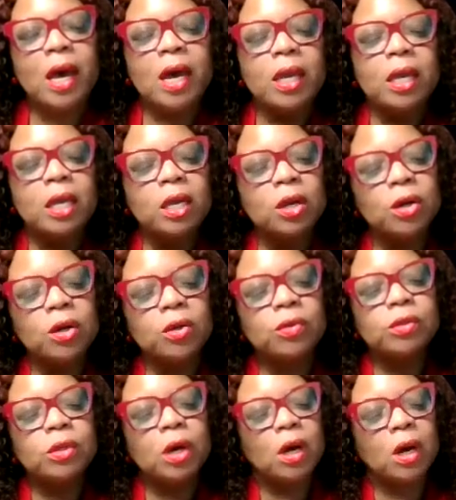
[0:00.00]
I hear
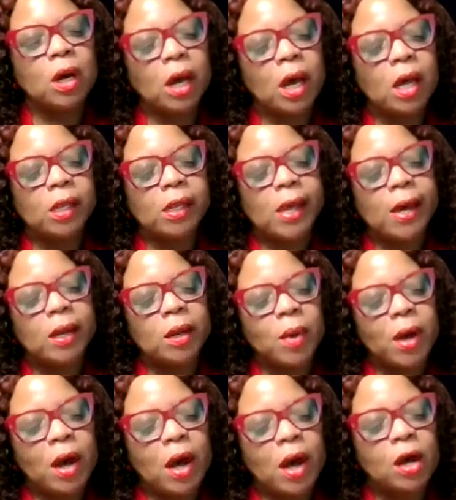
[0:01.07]
you talk a lot
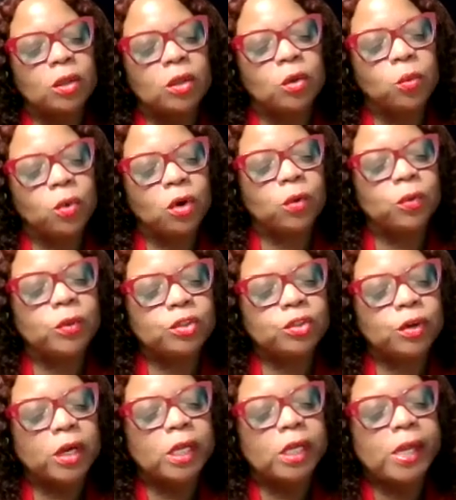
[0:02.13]
about how you work with
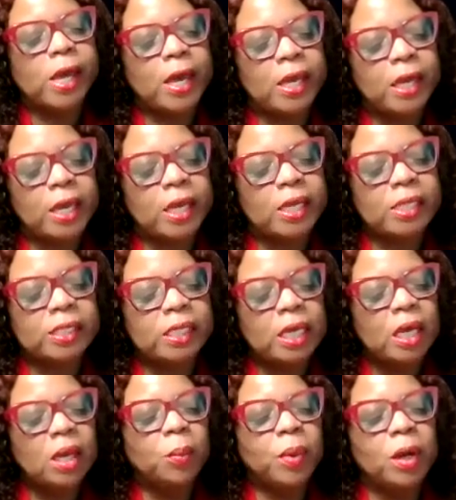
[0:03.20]
your clients,
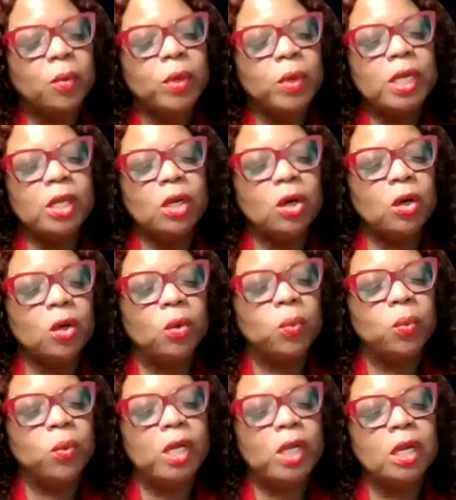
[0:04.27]
but we
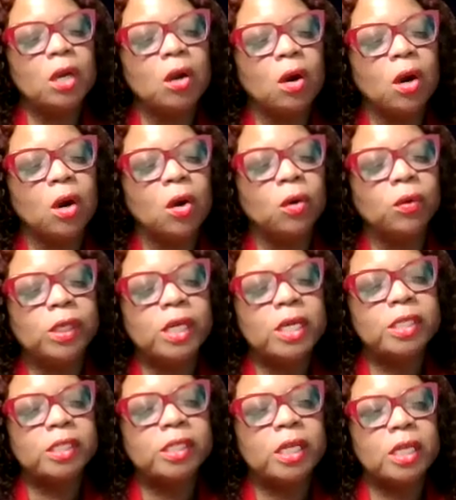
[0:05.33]
know we are
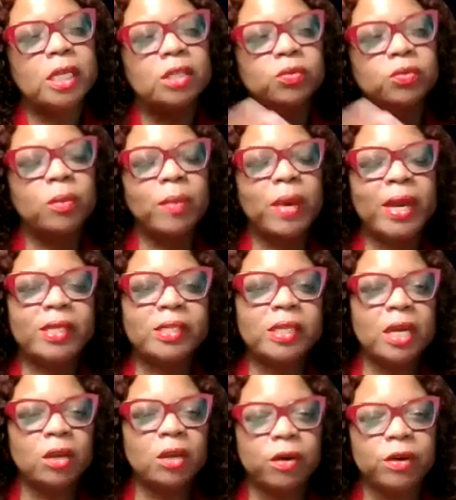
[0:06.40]
only as good as we
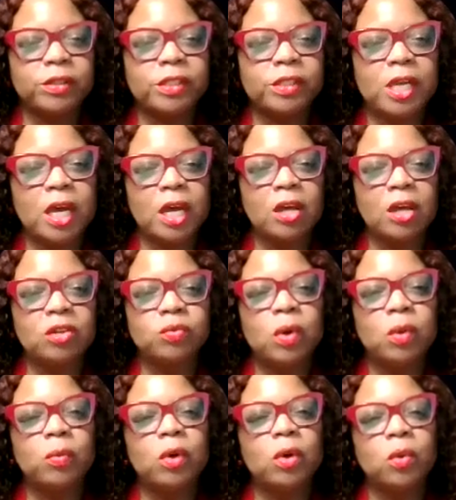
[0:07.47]
maintain ourselves
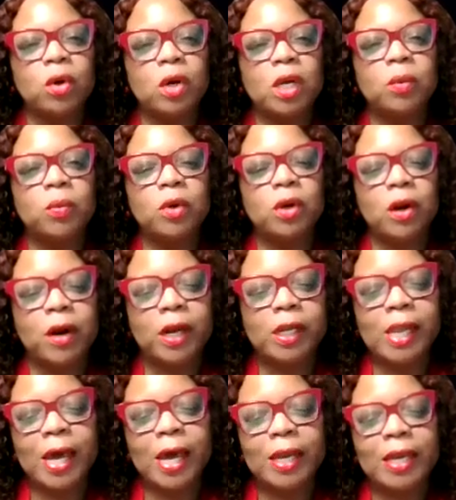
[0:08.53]
when we're working with our
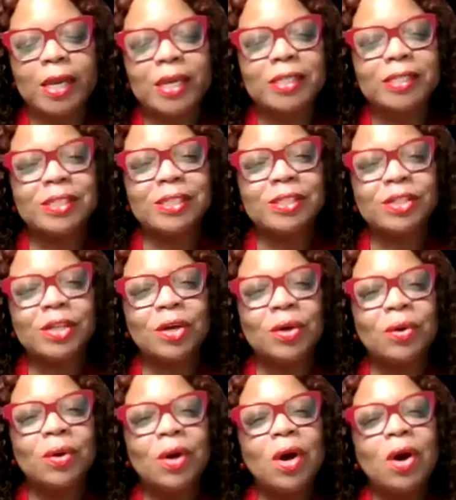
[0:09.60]
clients. And
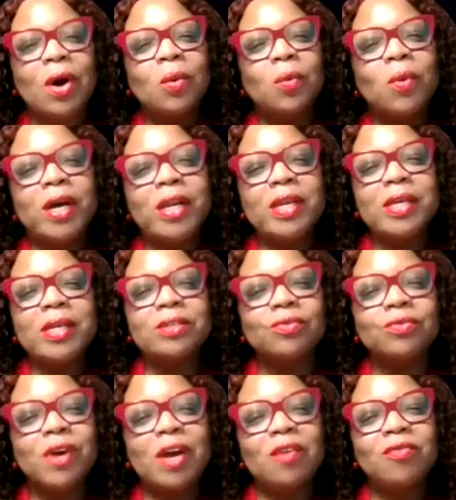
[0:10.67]
so, what
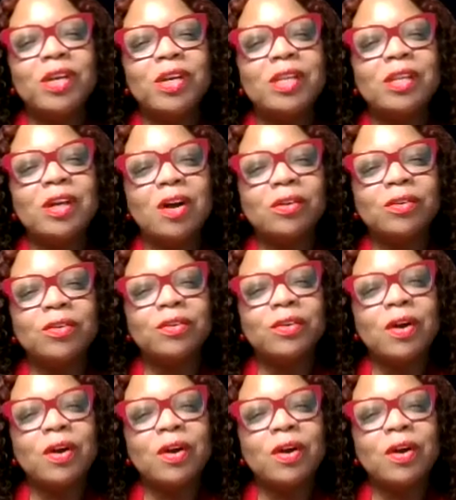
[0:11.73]
is Reverend Dr.